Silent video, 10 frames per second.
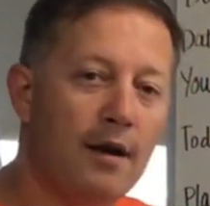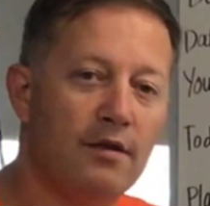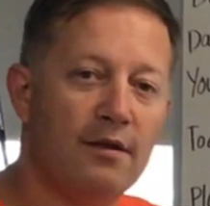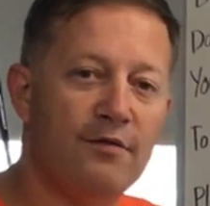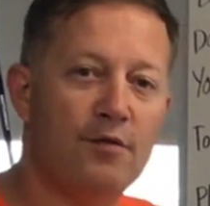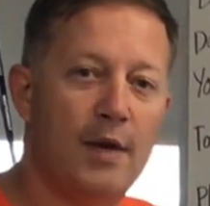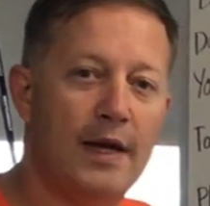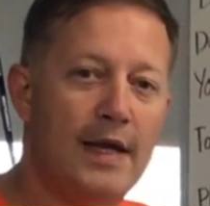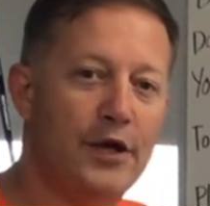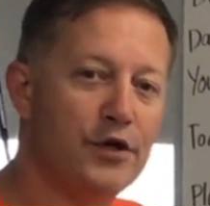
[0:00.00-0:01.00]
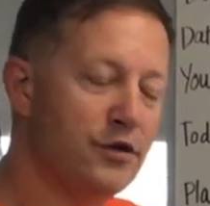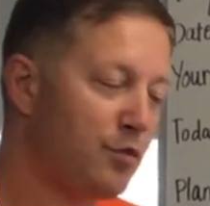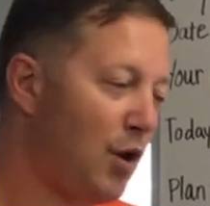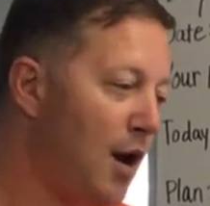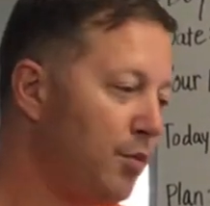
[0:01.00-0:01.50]
to deliver medications
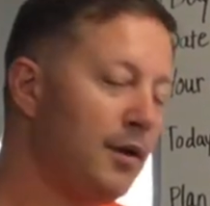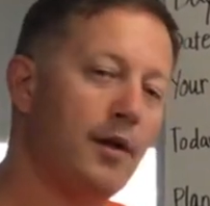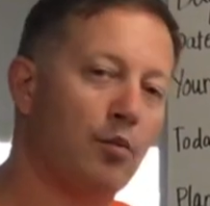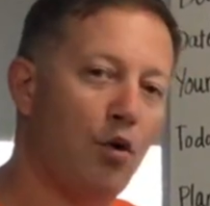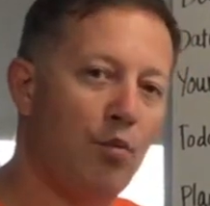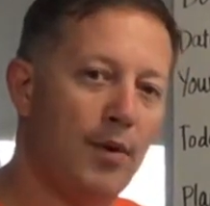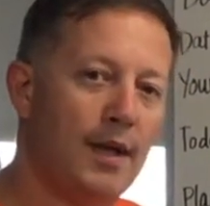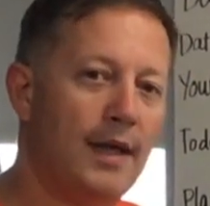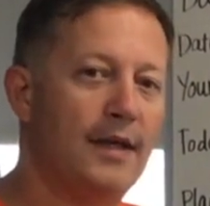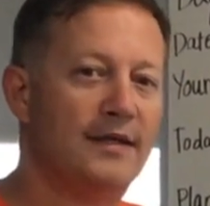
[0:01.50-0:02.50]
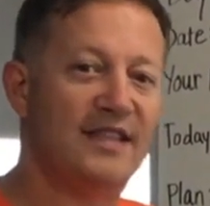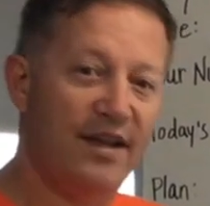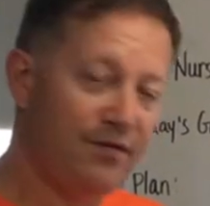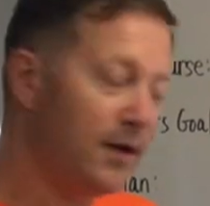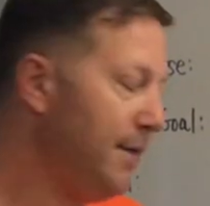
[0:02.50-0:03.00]
properly, appropriately, and
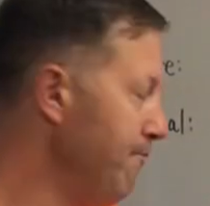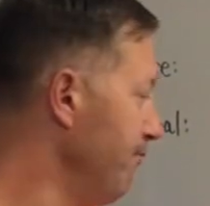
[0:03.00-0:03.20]
safely.